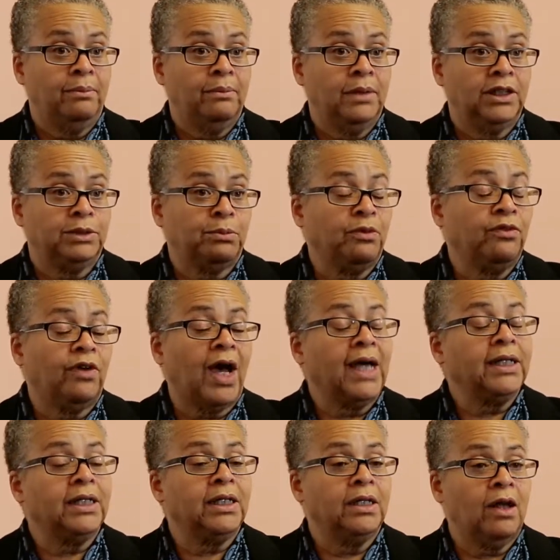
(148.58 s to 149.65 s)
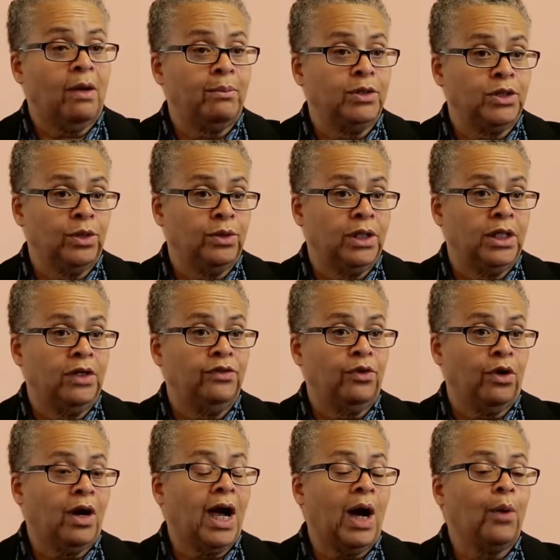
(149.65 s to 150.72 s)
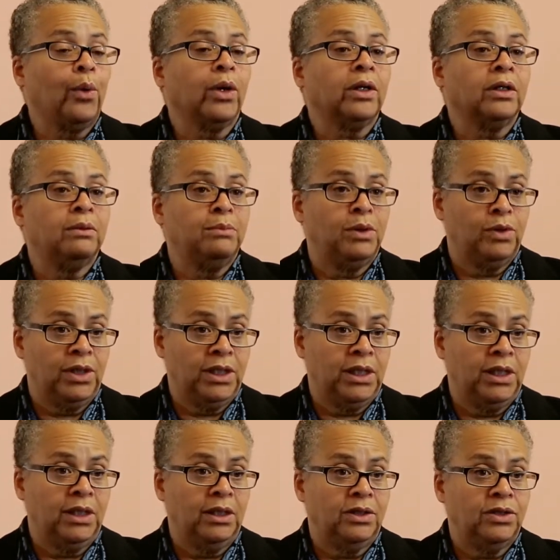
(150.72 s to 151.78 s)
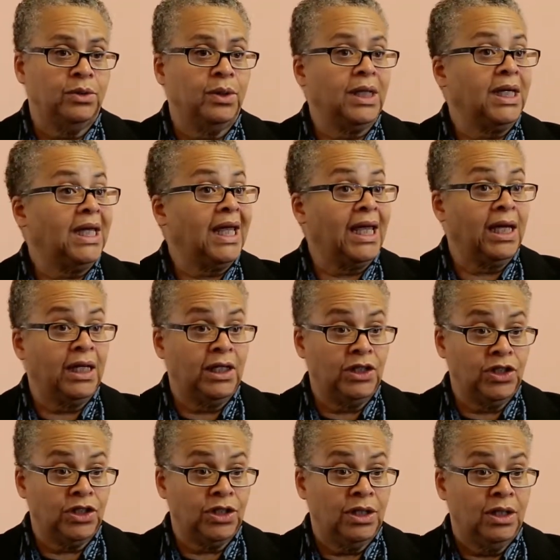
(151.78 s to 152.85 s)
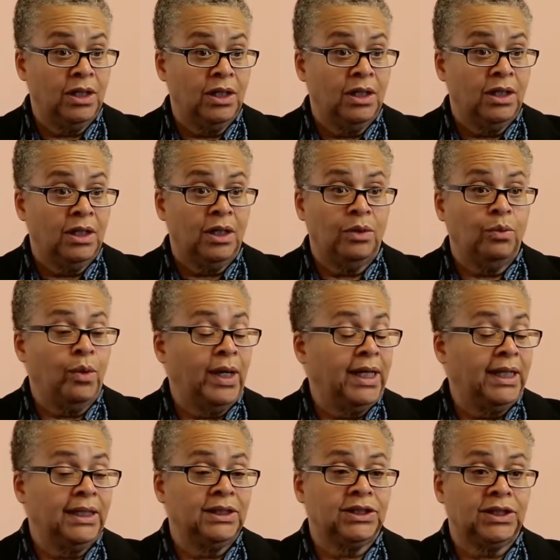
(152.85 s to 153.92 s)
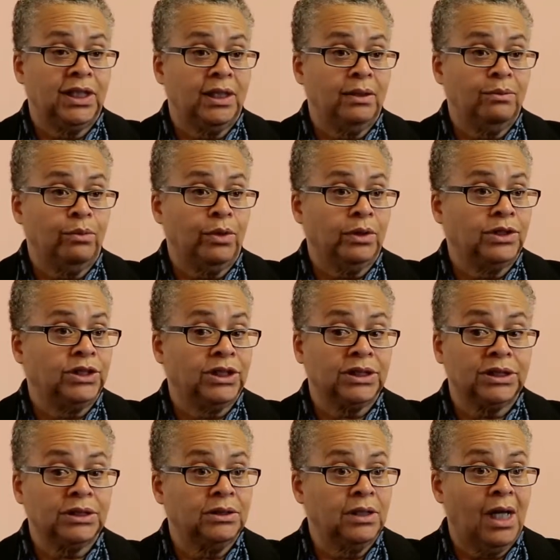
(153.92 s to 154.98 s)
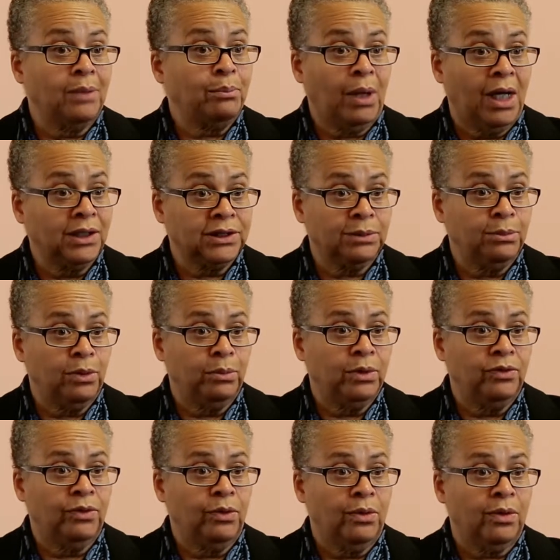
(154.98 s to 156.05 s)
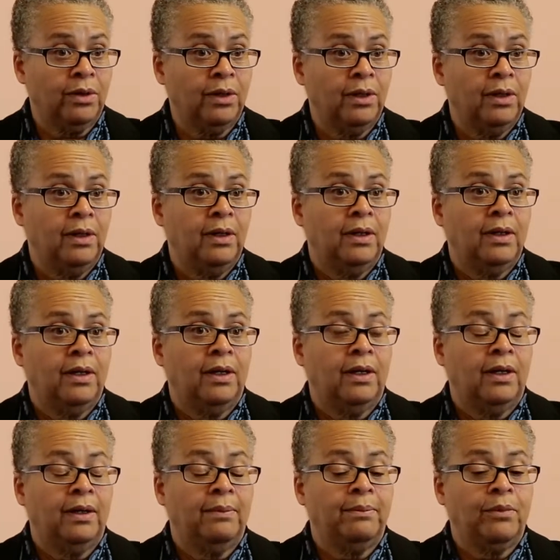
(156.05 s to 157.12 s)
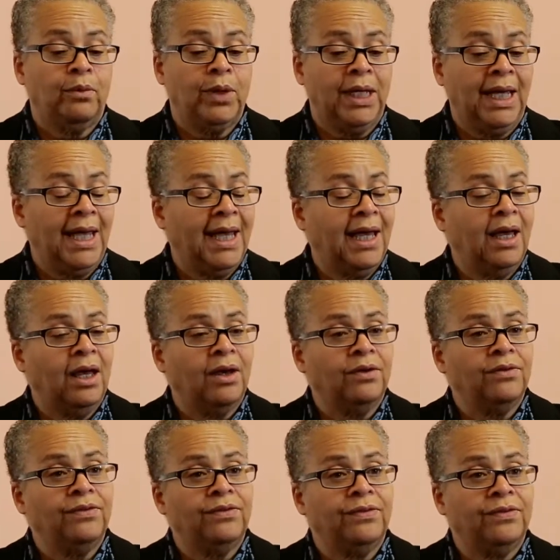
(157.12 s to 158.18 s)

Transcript: it's provided an opportunity for our community to engage in ways that were just not possible before. We have